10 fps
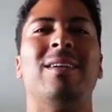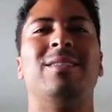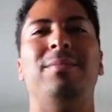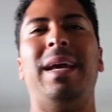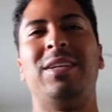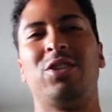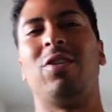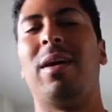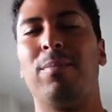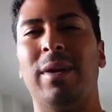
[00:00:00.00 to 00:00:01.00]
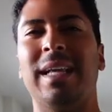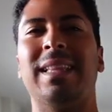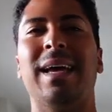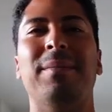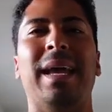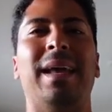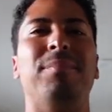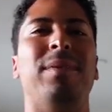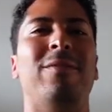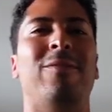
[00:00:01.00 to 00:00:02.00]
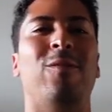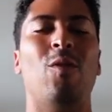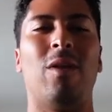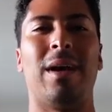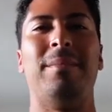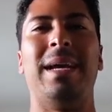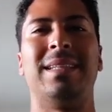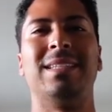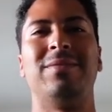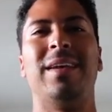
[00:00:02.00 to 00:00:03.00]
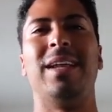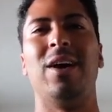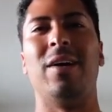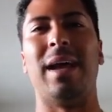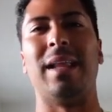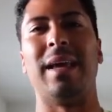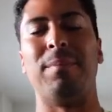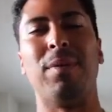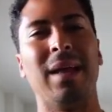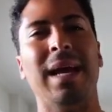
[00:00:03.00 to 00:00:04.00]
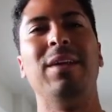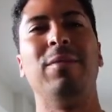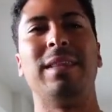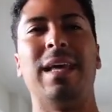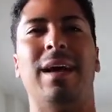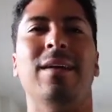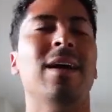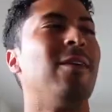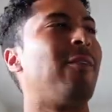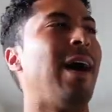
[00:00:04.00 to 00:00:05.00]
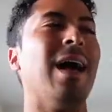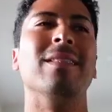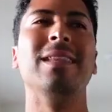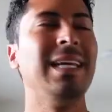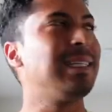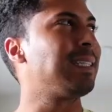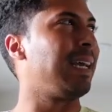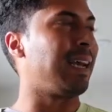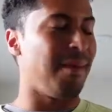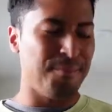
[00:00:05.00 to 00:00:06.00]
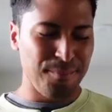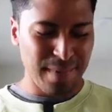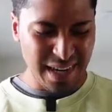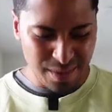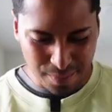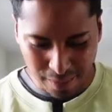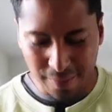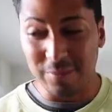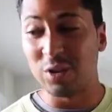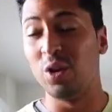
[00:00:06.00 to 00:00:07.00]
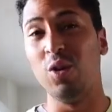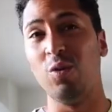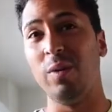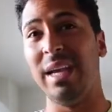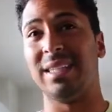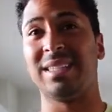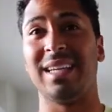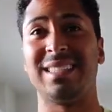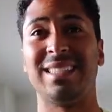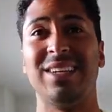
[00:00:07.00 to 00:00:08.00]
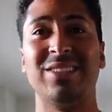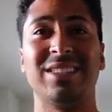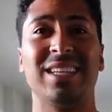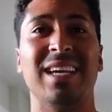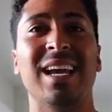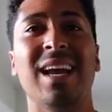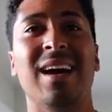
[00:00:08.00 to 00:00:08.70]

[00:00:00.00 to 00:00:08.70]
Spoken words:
to make sure I break them in before I make this video, and like played with them for at least like a minimum of 2 weeks. Like seriously,